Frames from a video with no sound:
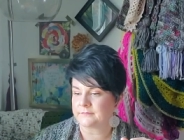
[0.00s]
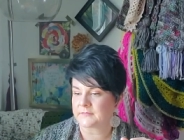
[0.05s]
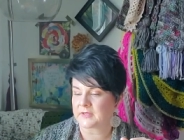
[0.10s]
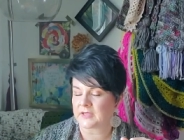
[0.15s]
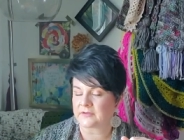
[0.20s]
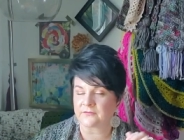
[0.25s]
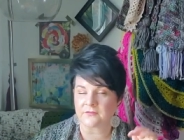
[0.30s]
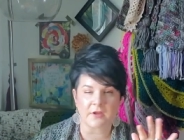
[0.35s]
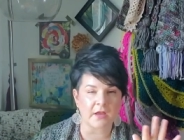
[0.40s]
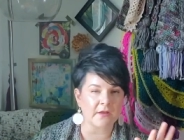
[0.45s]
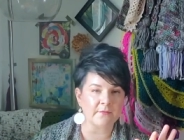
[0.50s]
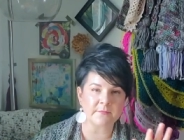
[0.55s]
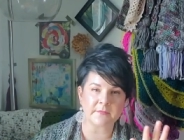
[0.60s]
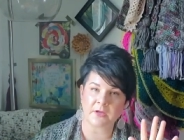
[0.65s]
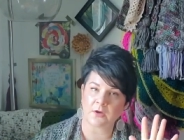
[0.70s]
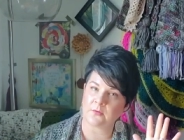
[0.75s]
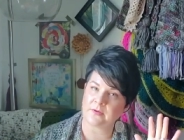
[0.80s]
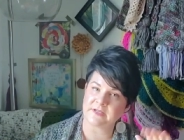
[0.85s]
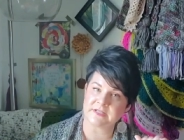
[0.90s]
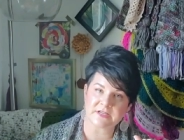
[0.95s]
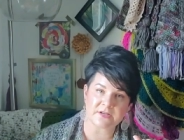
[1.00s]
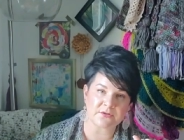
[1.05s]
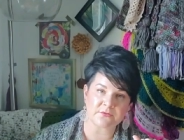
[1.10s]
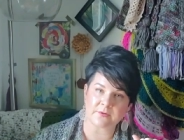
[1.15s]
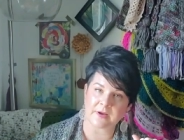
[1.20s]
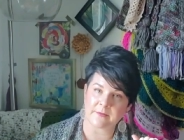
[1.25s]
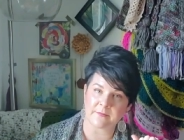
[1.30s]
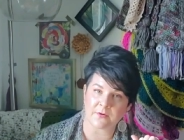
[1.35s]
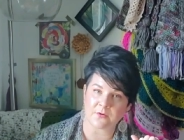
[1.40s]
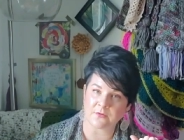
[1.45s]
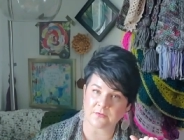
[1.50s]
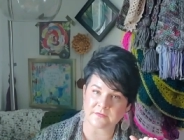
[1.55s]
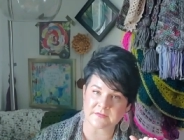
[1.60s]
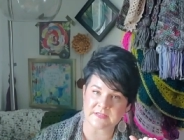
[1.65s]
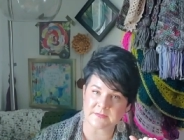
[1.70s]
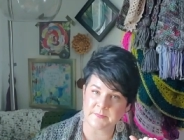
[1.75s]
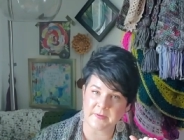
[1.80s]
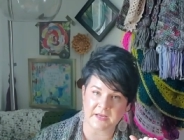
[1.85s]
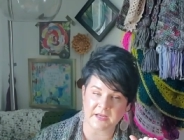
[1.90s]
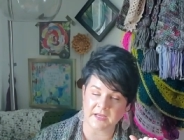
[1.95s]
i am going down a rabbit hole
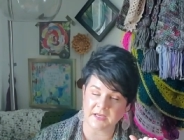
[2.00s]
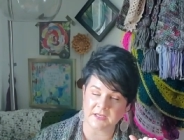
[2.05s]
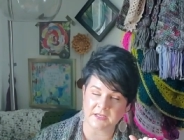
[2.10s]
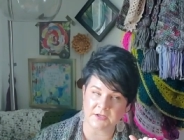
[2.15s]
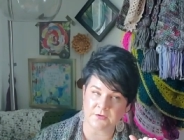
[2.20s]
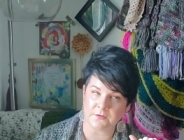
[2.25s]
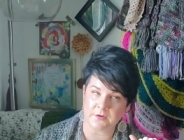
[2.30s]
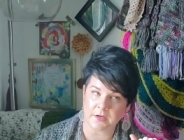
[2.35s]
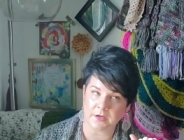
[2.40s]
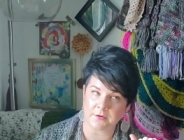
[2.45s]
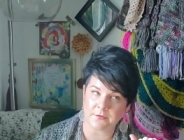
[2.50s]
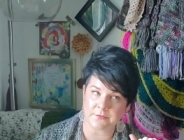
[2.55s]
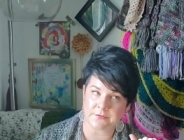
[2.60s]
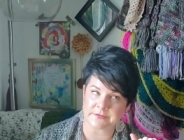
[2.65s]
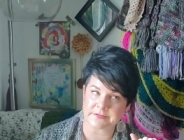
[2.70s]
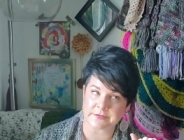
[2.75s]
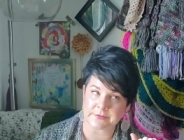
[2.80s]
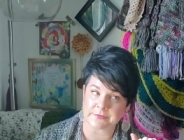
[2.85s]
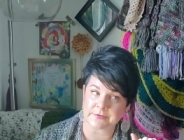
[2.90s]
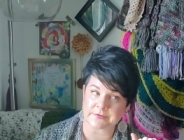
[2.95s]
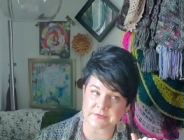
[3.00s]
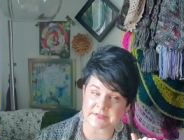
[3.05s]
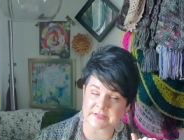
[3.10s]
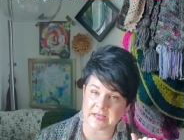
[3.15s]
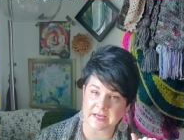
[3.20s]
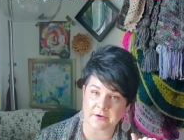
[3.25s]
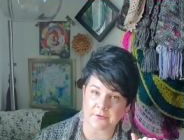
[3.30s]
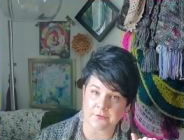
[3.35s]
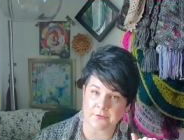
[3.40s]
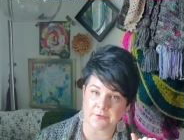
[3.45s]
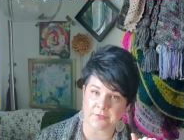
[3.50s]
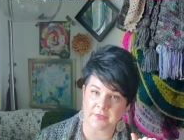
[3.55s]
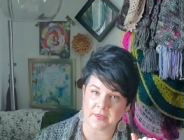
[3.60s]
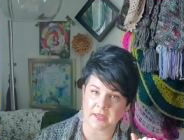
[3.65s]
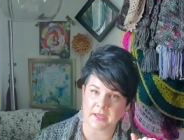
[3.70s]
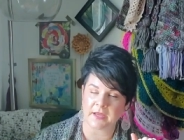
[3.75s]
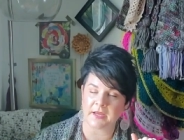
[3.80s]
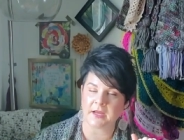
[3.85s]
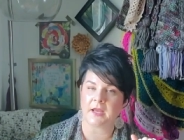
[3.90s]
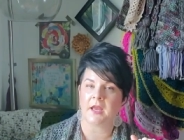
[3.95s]
spinning, you know, so there's that whole
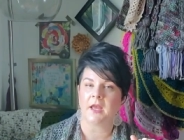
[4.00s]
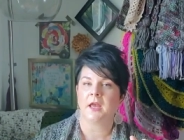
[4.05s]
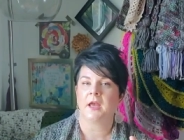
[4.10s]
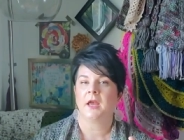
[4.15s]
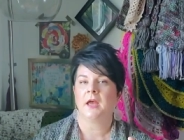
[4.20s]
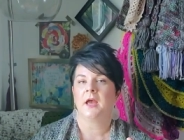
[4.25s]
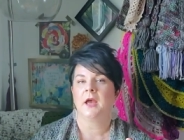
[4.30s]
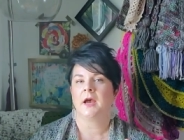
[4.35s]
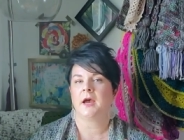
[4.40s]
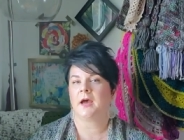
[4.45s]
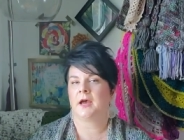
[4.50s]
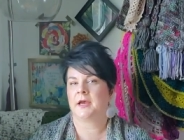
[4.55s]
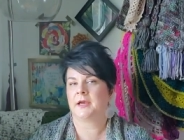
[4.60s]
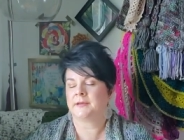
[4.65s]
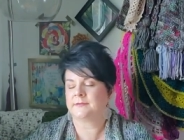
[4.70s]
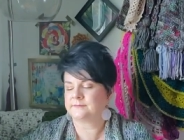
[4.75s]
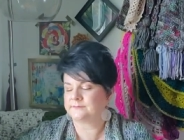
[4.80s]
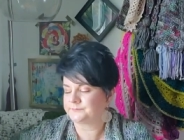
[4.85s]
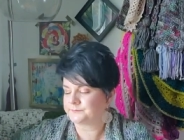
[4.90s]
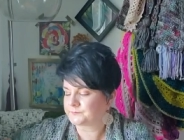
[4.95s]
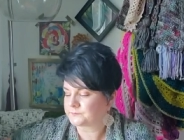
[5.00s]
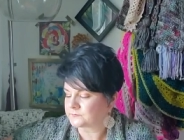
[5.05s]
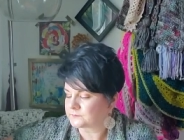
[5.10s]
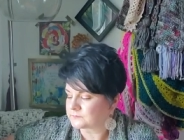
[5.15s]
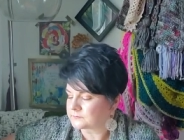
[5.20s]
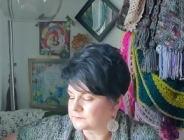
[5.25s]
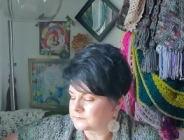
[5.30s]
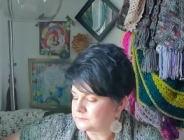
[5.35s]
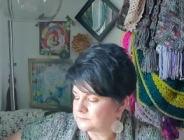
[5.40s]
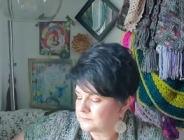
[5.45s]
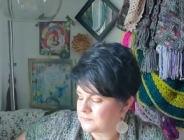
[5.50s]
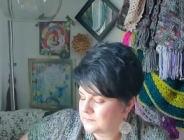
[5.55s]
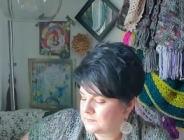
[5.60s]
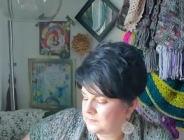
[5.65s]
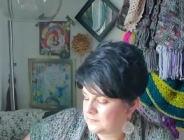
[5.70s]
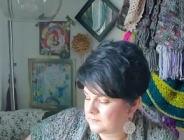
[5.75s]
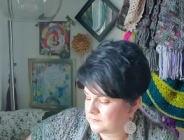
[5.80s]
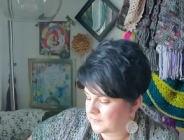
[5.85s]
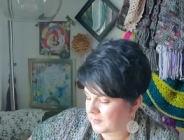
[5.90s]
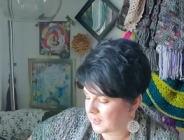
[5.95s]
thing. Um,
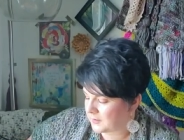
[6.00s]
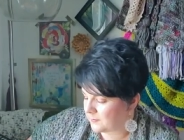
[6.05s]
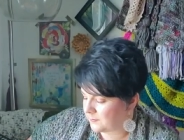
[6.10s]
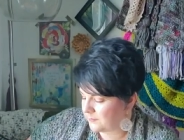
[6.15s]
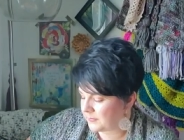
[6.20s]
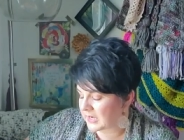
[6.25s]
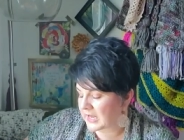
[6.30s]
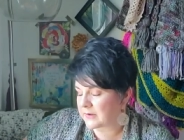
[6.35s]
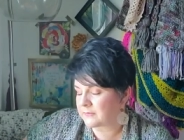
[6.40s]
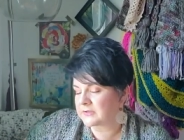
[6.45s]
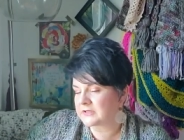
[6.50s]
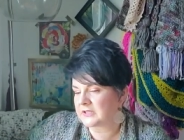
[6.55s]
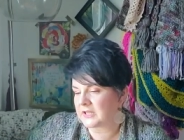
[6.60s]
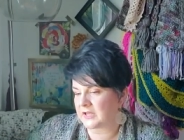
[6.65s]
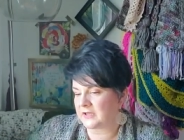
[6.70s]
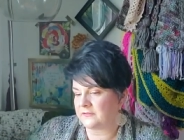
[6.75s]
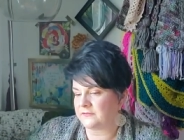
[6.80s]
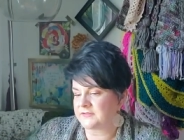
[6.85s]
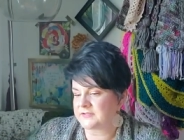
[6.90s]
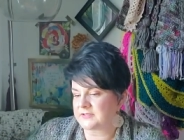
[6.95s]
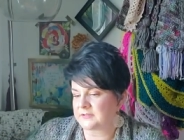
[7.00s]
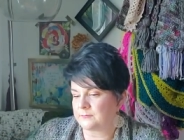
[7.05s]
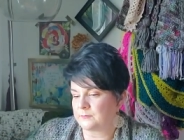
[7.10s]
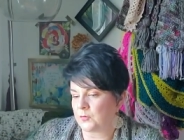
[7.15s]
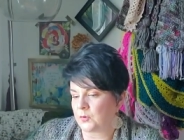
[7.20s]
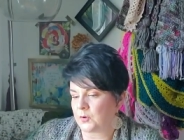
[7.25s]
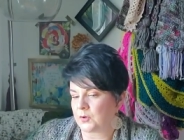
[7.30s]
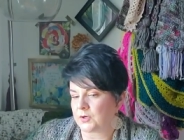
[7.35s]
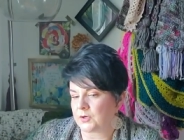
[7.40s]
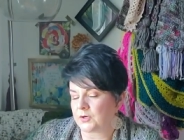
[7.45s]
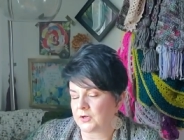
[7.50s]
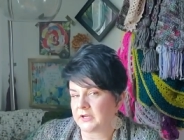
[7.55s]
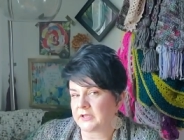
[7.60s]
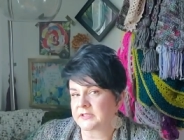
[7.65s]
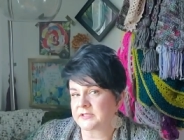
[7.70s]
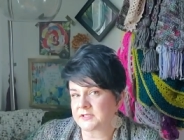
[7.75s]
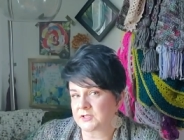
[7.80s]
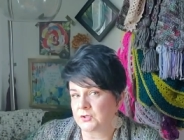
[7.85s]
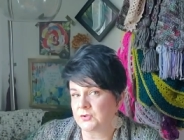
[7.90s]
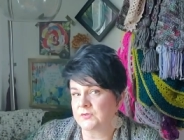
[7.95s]
but I would love some more
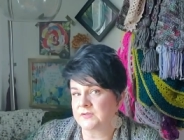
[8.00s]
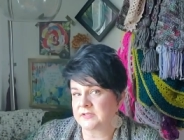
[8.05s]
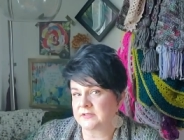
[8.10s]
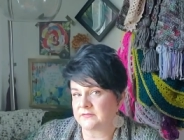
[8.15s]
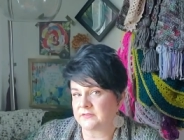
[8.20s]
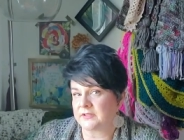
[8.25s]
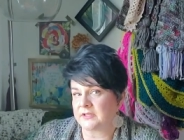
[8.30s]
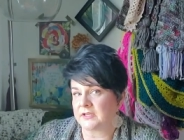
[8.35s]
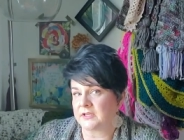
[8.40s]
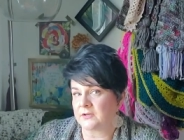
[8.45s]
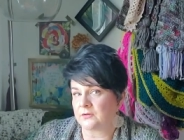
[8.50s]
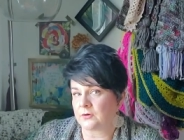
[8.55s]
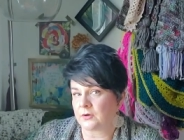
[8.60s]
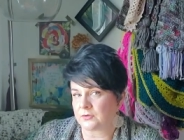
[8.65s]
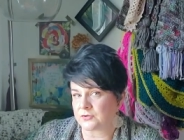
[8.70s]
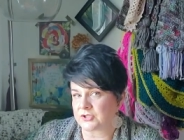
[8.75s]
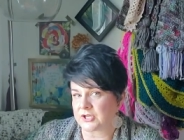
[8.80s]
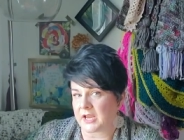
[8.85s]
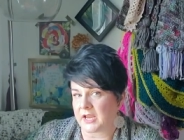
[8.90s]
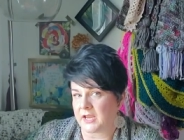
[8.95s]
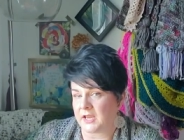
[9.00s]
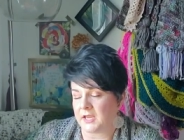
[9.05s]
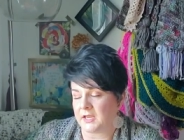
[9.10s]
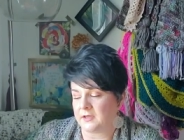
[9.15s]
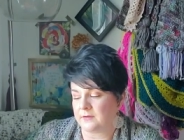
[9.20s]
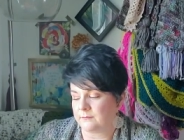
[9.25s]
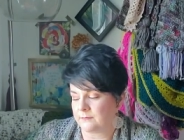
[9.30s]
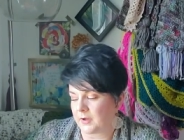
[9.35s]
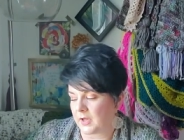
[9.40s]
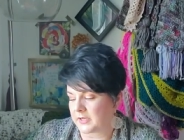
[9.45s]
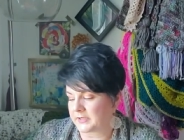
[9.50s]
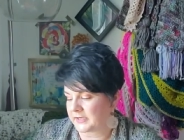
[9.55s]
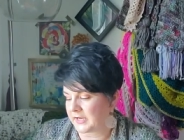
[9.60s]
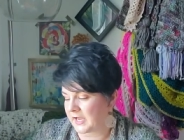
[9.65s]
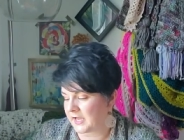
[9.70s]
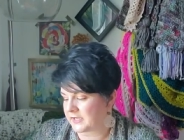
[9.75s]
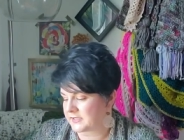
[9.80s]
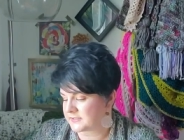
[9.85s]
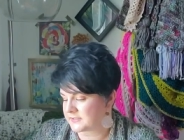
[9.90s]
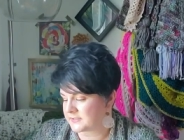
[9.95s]
exclusively crochet
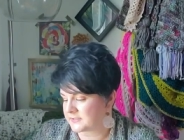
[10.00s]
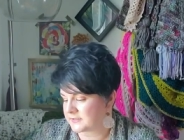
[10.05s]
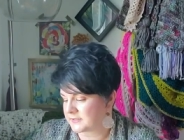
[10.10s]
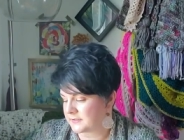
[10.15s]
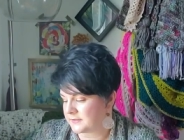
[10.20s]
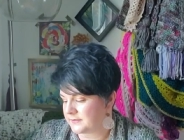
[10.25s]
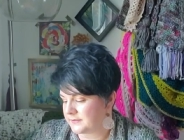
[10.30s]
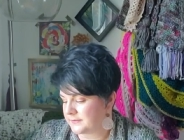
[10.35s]
podcasts.